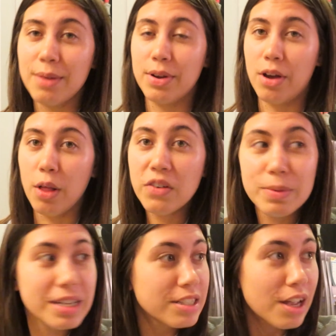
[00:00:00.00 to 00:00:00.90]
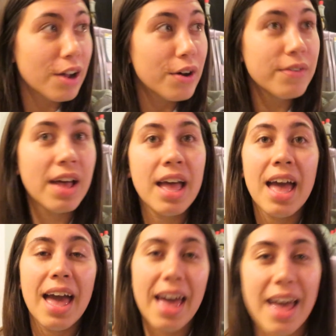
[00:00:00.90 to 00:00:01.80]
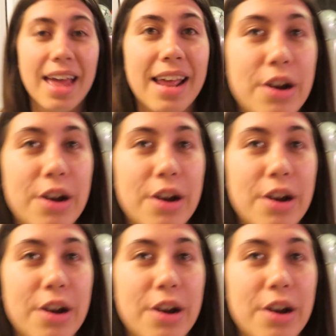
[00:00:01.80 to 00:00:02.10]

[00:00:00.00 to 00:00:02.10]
It went all over my stove, and I don't